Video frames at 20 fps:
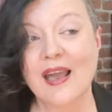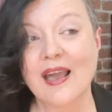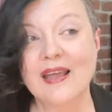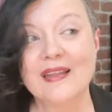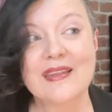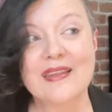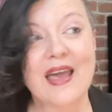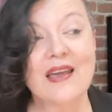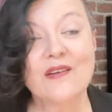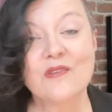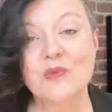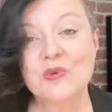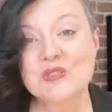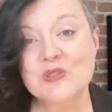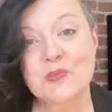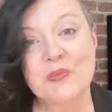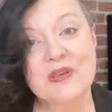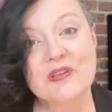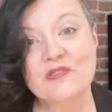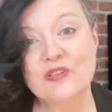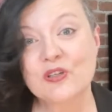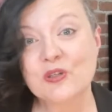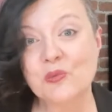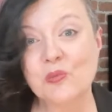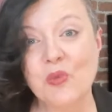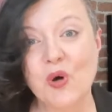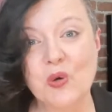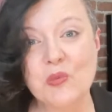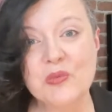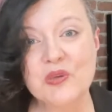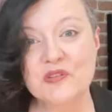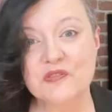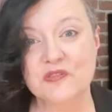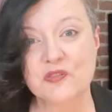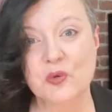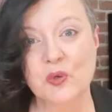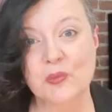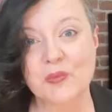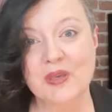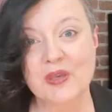And that was a pivotal moment
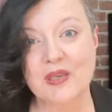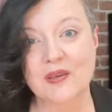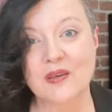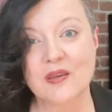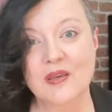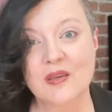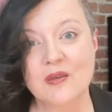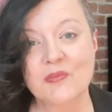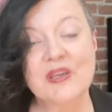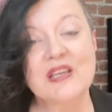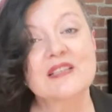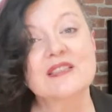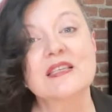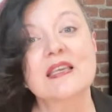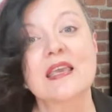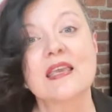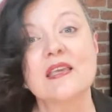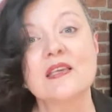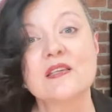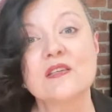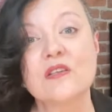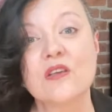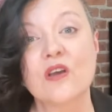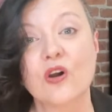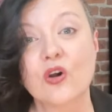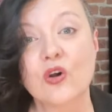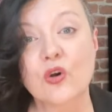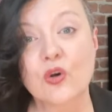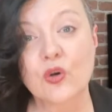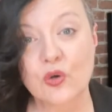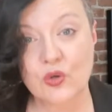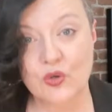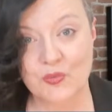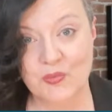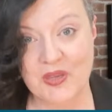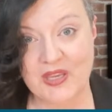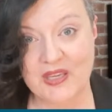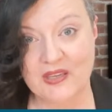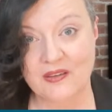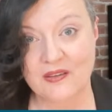for me because he
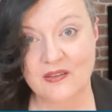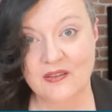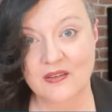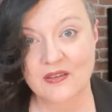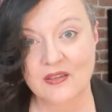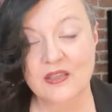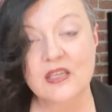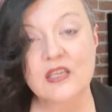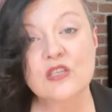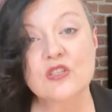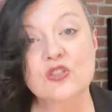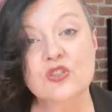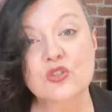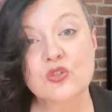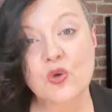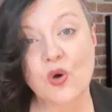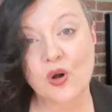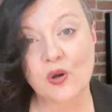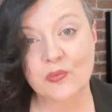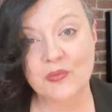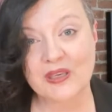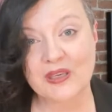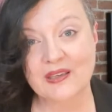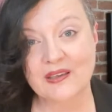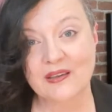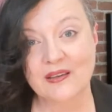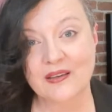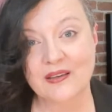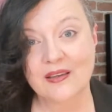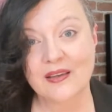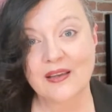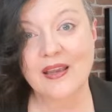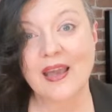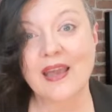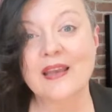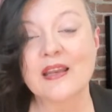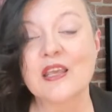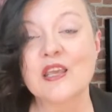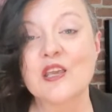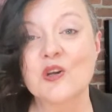heard me, he saw me,
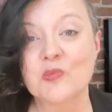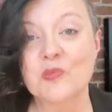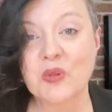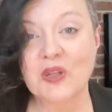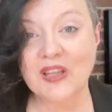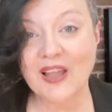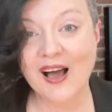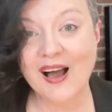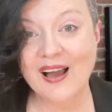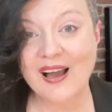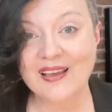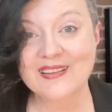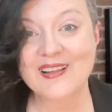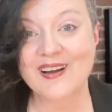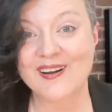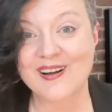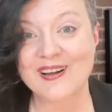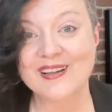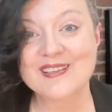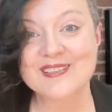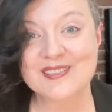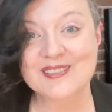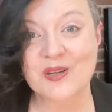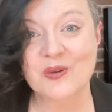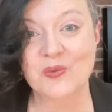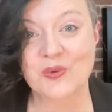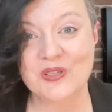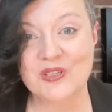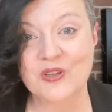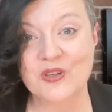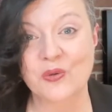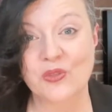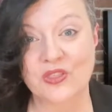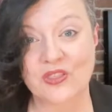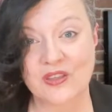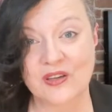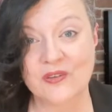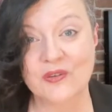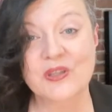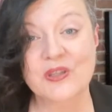and he applied the hindsight window
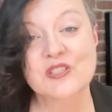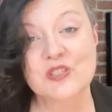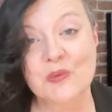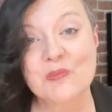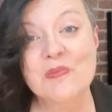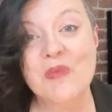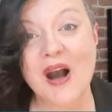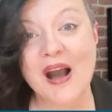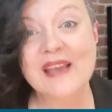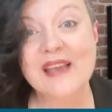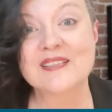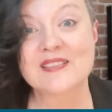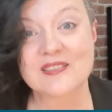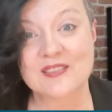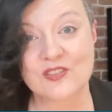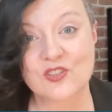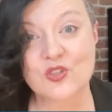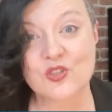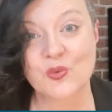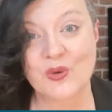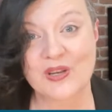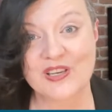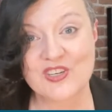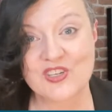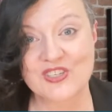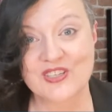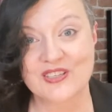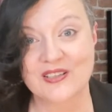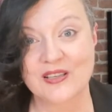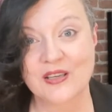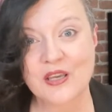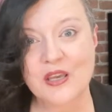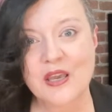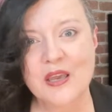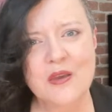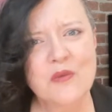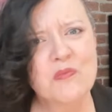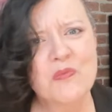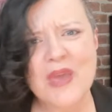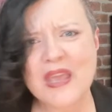theory to my situation,
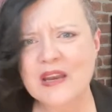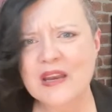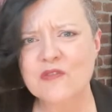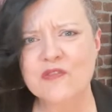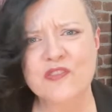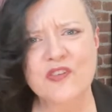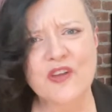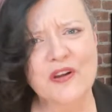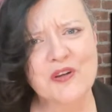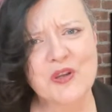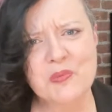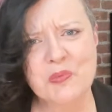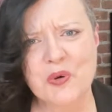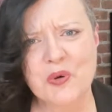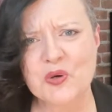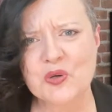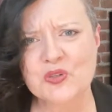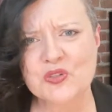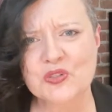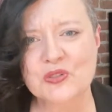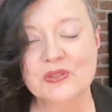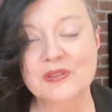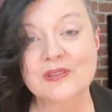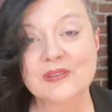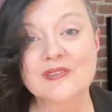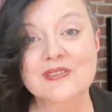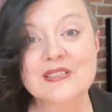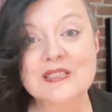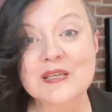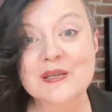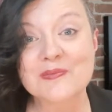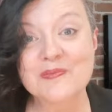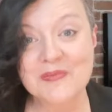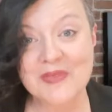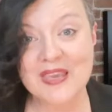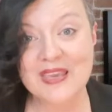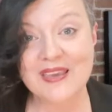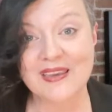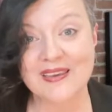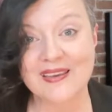made it very personal to
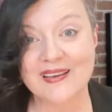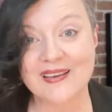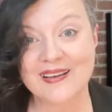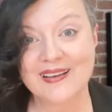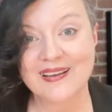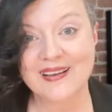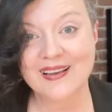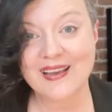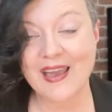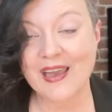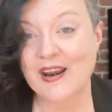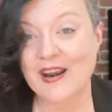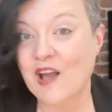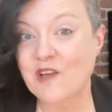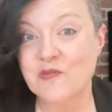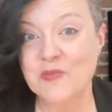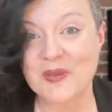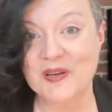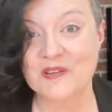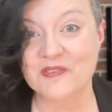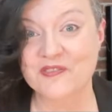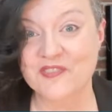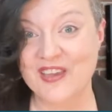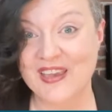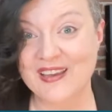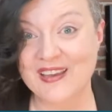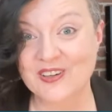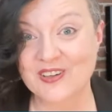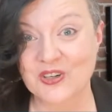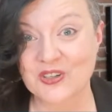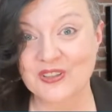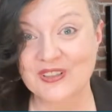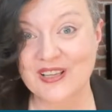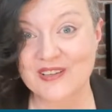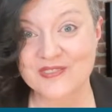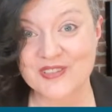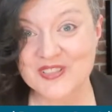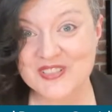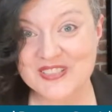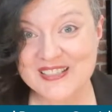me. And I've been a
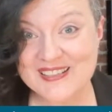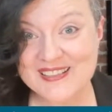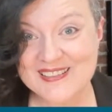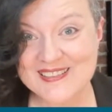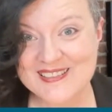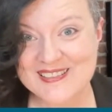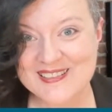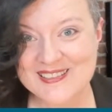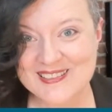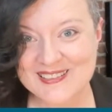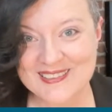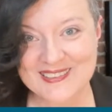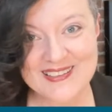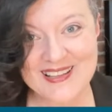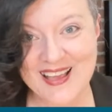fangirl ever since.